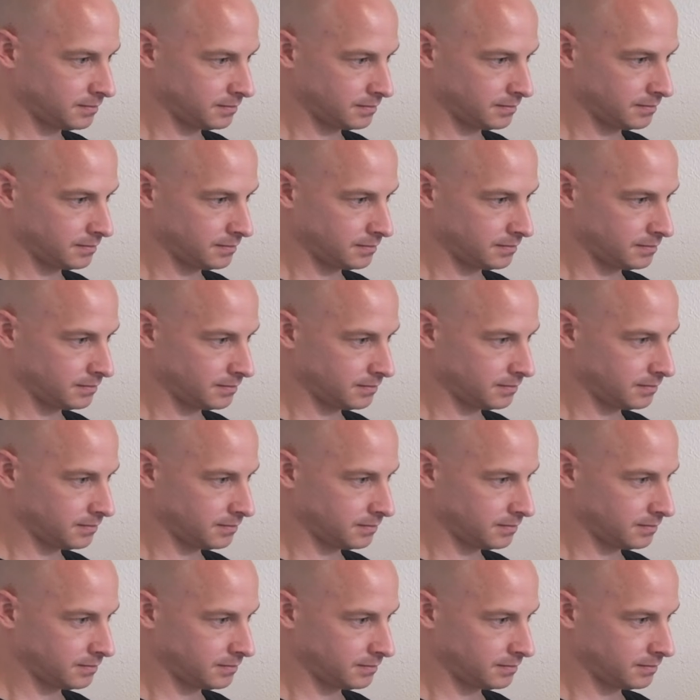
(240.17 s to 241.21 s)

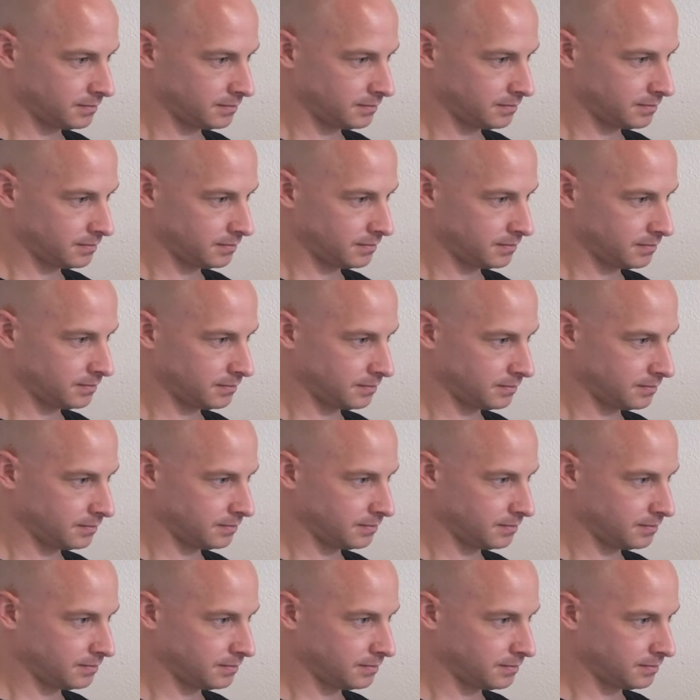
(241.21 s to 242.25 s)

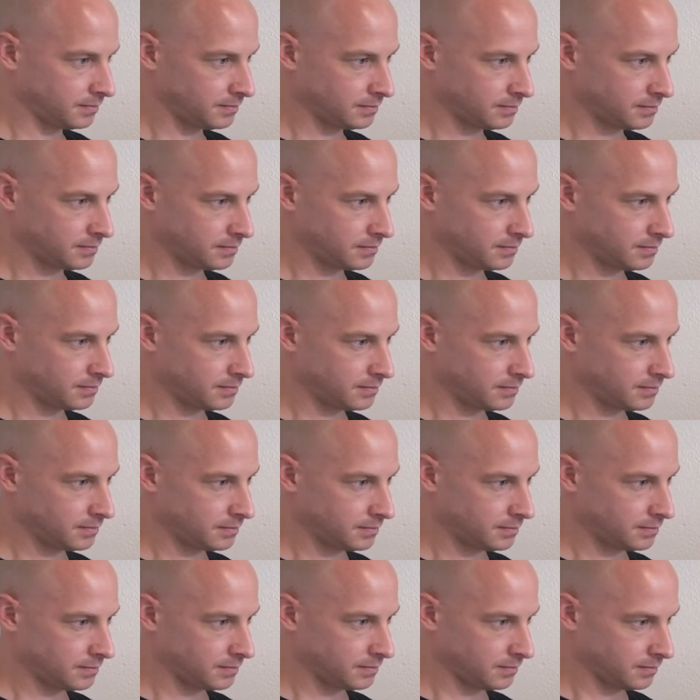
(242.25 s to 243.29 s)

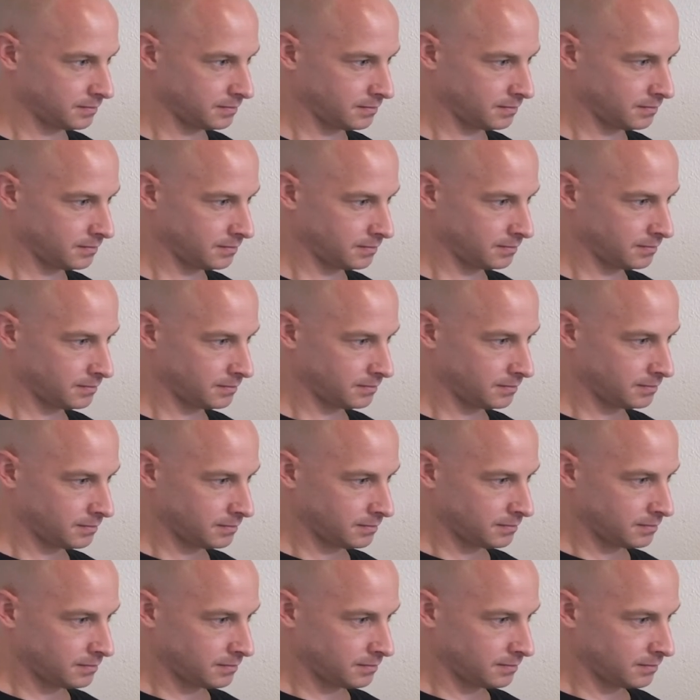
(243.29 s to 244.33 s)

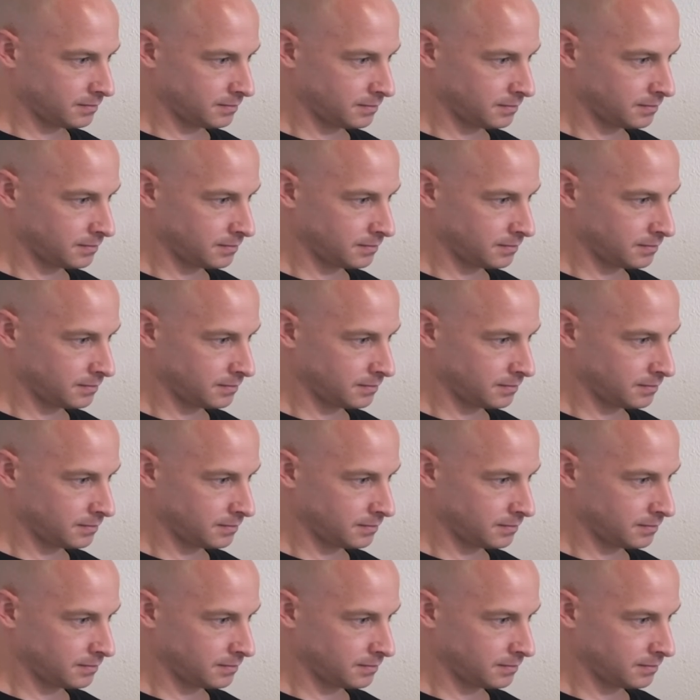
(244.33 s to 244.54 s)
No words are spoken by the person on screen.